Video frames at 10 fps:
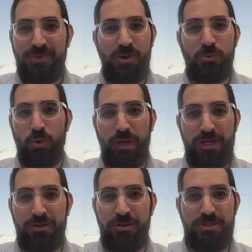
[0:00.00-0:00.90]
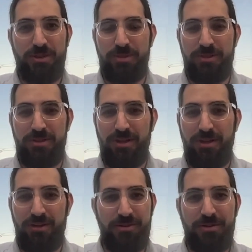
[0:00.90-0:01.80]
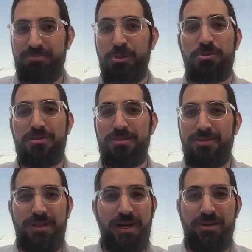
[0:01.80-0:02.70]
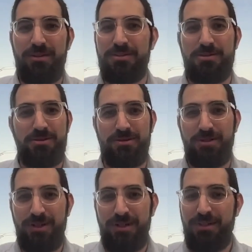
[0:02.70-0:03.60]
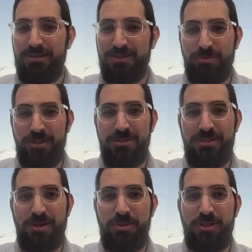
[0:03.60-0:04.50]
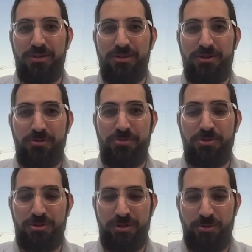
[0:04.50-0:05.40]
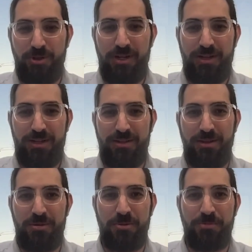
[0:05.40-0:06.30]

where we can do something together, Houston, Dallas, or something in the near future. We got to get together.